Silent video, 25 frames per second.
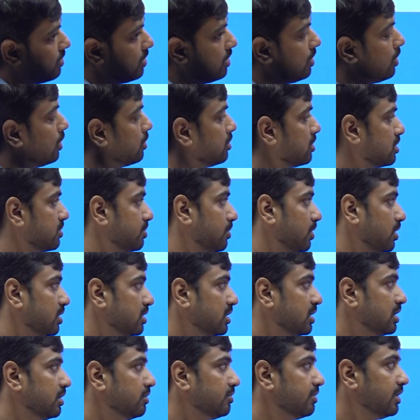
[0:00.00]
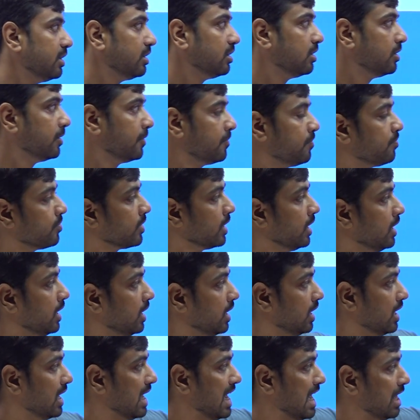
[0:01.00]
always positive when the
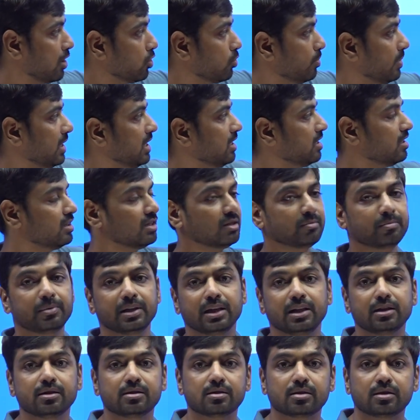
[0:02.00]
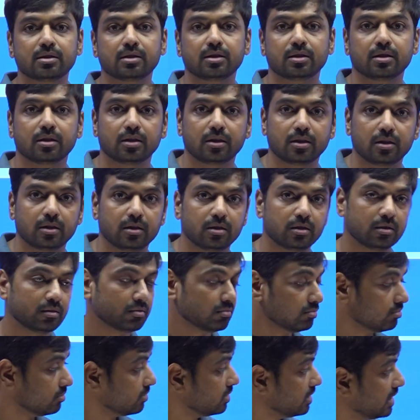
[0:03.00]
argument and the base
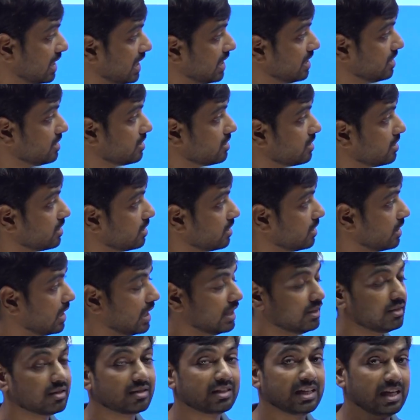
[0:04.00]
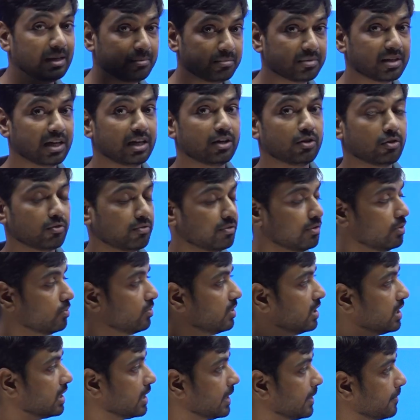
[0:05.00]
lies at the same side of
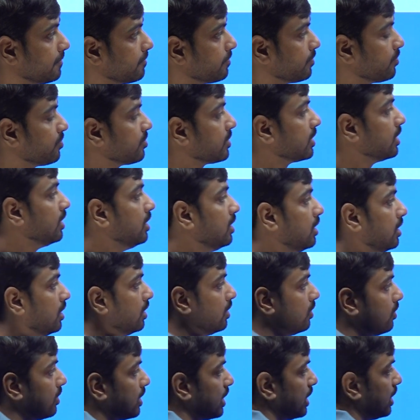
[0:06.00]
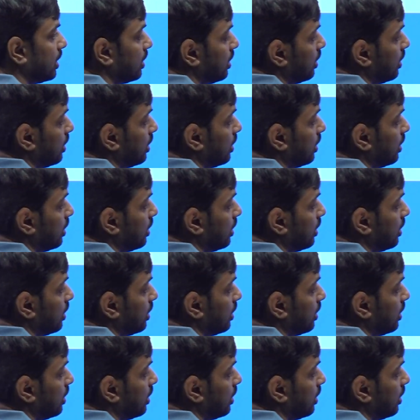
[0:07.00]
unity. Okay,